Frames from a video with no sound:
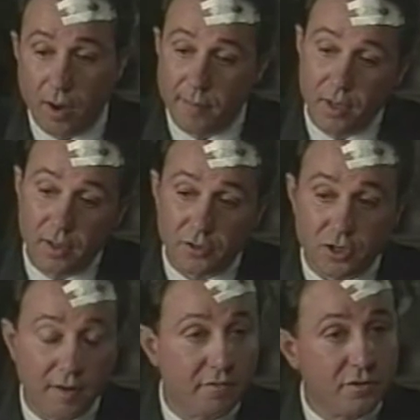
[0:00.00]
know, I mean, the
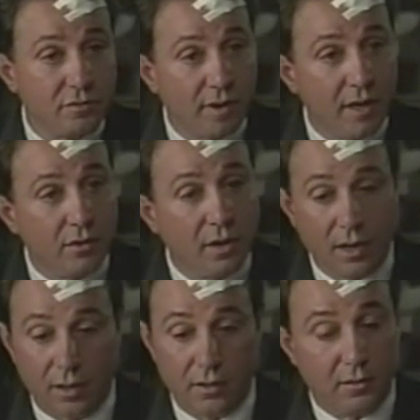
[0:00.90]
chef is great. You
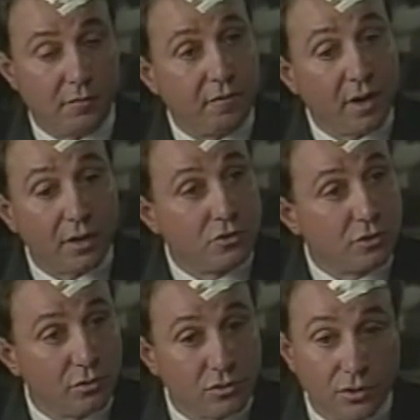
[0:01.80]
got a, the
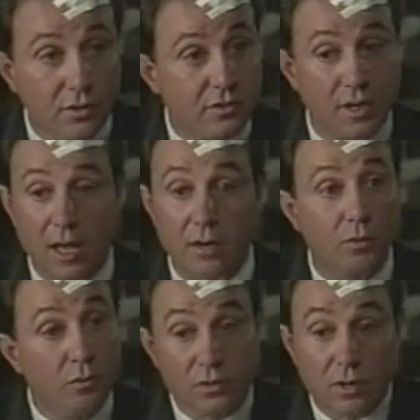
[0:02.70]
Shows are good. There's a lot of
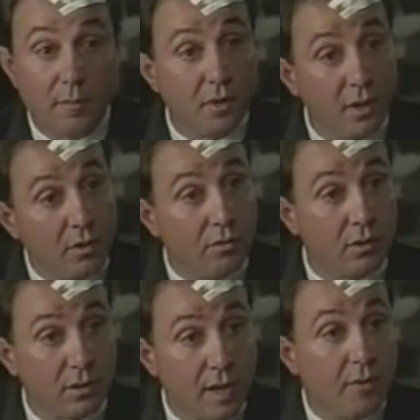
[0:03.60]
who is coming in here all
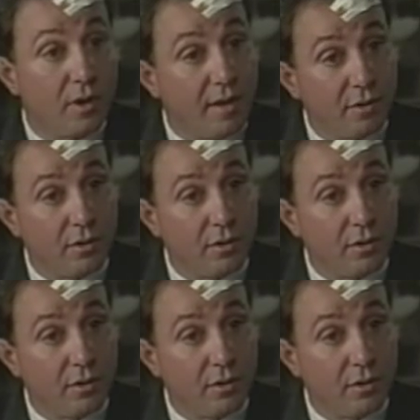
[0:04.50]
the time. I like